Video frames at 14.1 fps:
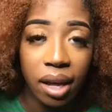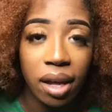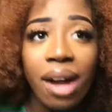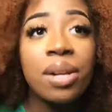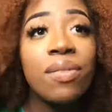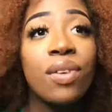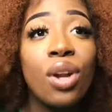I
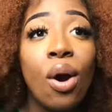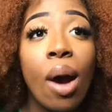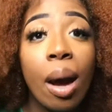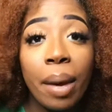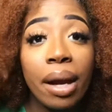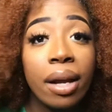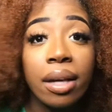don't even know how
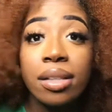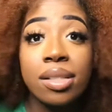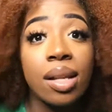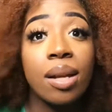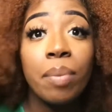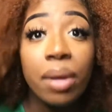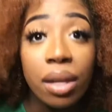my hair is going
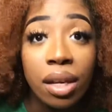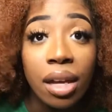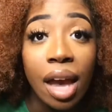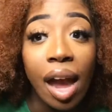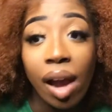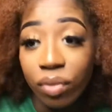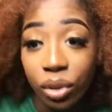to be
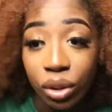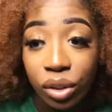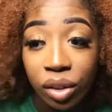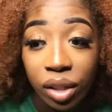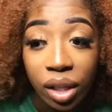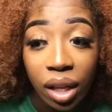after